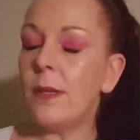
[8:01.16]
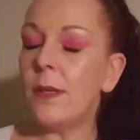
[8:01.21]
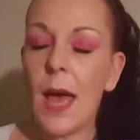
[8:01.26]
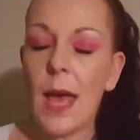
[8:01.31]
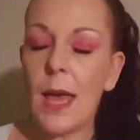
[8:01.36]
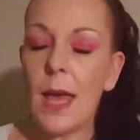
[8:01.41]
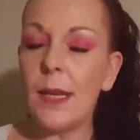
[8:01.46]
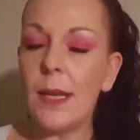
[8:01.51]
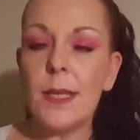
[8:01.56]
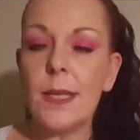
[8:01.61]

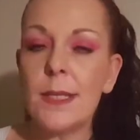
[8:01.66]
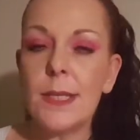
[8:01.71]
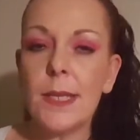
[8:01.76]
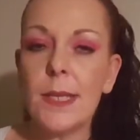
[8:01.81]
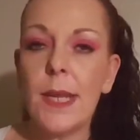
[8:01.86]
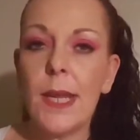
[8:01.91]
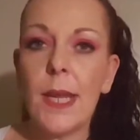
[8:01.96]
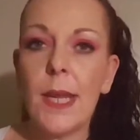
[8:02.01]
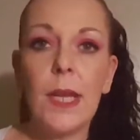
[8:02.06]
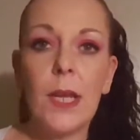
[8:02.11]
not
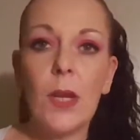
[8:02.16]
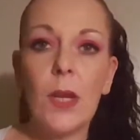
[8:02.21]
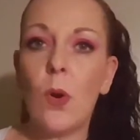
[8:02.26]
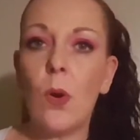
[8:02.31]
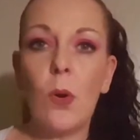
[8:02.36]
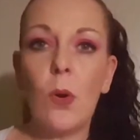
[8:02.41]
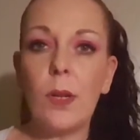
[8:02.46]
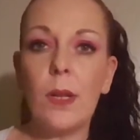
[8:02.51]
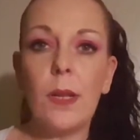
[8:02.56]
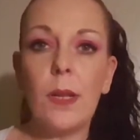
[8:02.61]
listening,
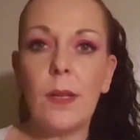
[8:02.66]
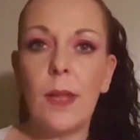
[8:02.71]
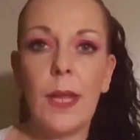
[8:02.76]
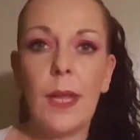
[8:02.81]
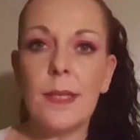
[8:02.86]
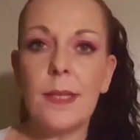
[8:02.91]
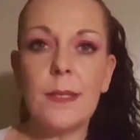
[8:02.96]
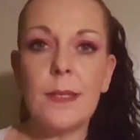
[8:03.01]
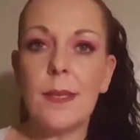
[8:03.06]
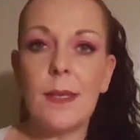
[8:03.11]
or
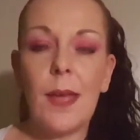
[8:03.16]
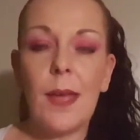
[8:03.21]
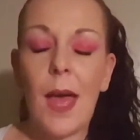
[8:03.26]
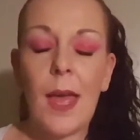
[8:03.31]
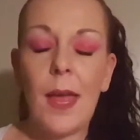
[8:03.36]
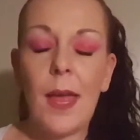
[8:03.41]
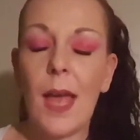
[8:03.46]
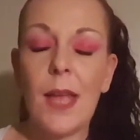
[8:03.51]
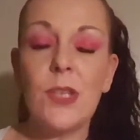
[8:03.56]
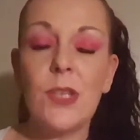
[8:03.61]

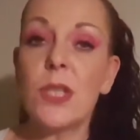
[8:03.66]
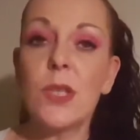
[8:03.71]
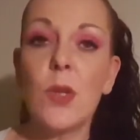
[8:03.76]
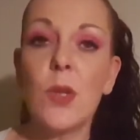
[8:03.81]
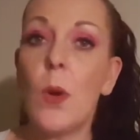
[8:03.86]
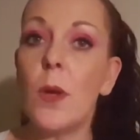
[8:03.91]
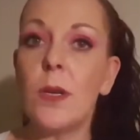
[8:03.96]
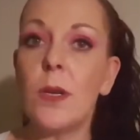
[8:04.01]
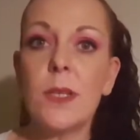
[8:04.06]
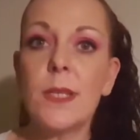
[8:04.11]
I just
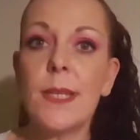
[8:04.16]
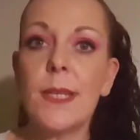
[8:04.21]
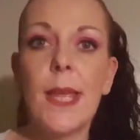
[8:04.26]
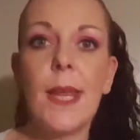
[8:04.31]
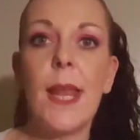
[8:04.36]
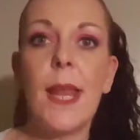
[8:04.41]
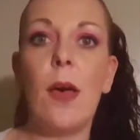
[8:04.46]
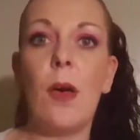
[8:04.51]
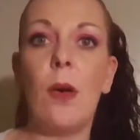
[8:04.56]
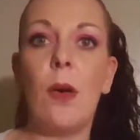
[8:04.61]
don't understand
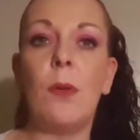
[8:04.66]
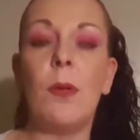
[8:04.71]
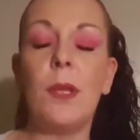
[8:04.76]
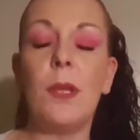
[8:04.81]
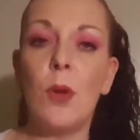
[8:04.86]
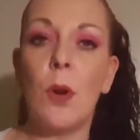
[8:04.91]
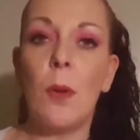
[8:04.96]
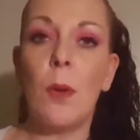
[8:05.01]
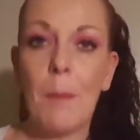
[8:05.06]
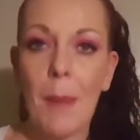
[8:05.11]
how
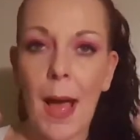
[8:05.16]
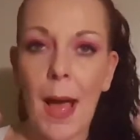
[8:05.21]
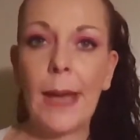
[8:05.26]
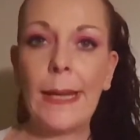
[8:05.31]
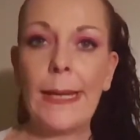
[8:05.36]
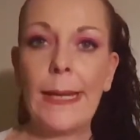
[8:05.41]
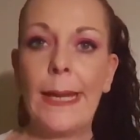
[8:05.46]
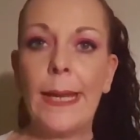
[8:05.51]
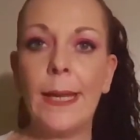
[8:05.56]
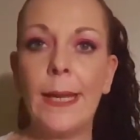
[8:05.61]
your
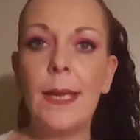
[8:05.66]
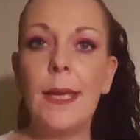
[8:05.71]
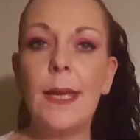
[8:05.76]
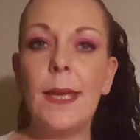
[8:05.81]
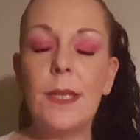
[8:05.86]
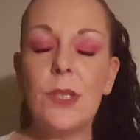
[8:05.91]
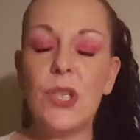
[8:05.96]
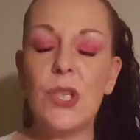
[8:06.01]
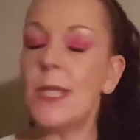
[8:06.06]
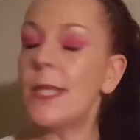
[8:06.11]
body
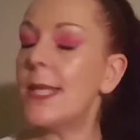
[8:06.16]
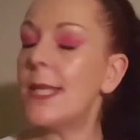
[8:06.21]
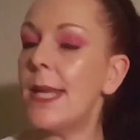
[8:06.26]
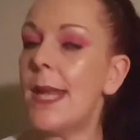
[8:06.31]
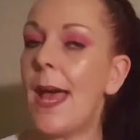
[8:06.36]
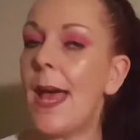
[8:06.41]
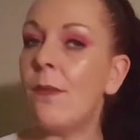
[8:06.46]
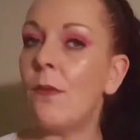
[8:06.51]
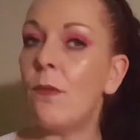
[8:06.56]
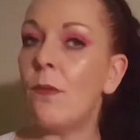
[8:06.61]
just didn't
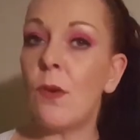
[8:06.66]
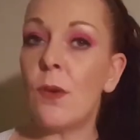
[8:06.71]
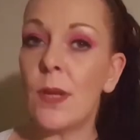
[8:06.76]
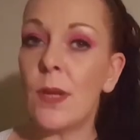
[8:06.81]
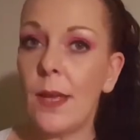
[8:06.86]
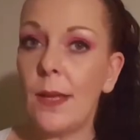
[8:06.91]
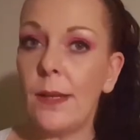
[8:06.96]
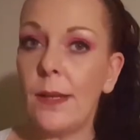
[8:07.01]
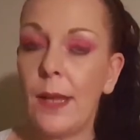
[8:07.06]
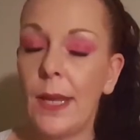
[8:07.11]
have
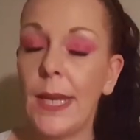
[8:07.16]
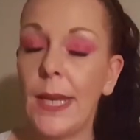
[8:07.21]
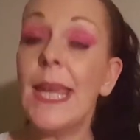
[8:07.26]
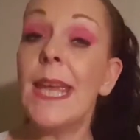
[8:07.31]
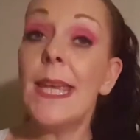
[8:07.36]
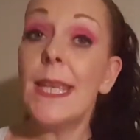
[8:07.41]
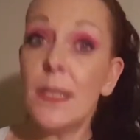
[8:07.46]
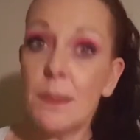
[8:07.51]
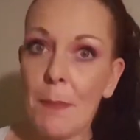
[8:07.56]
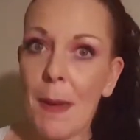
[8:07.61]

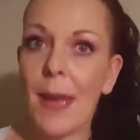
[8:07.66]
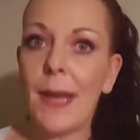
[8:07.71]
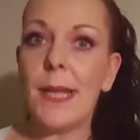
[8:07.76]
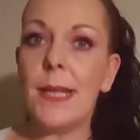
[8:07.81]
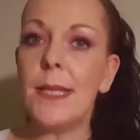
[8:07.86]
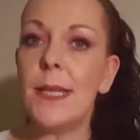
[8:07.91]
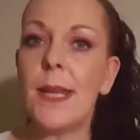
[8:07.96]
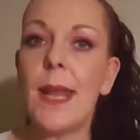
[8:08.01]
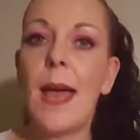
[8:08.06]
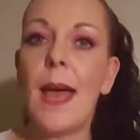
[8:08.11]
his body
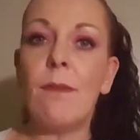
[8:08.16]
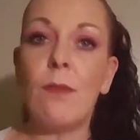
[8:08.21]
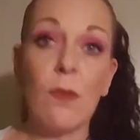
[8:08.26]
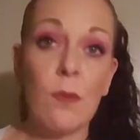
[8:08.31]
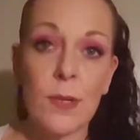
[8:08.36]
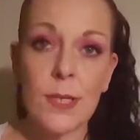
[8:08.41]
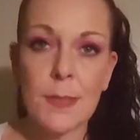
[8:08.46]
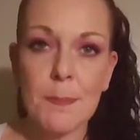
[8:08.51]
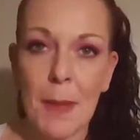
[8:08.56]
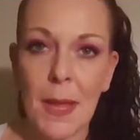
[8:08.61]
didn't have a
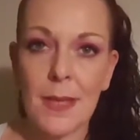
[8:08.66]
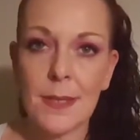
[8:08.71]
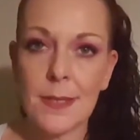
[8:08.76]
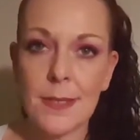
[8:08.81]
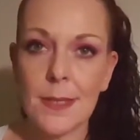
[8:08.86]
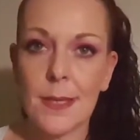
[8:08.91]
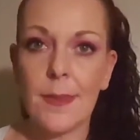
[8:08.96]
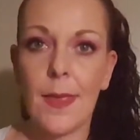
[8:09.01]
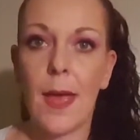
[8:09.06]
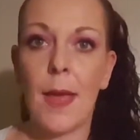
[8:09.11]
response
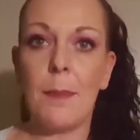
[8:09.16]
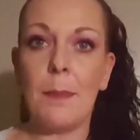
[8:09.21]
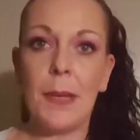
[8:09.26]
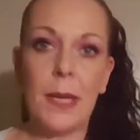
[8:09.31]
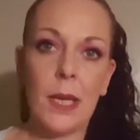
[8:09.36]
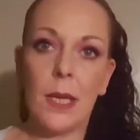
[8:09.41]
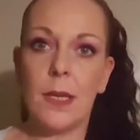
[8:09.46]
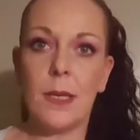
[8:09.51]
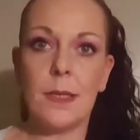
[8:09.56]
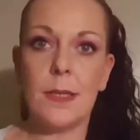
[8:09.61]
to that,
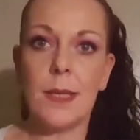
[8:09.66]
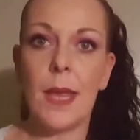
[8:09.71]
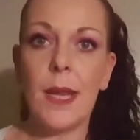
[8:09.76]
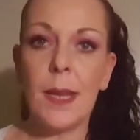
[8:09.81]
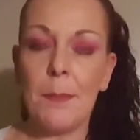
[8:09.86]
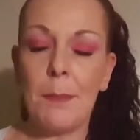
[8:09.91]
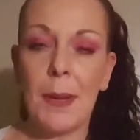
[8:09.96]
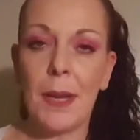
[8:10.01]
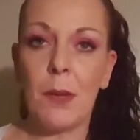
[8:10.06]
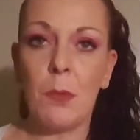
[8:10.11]
because
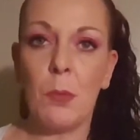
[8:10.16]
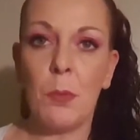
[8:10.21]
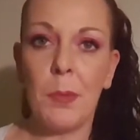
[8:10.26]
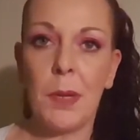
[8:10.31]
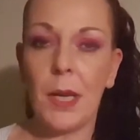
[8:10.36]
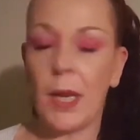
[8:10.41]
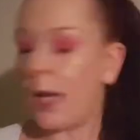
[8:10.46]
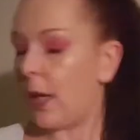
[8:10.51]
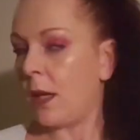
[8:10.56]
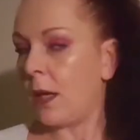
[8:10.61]
anybody would be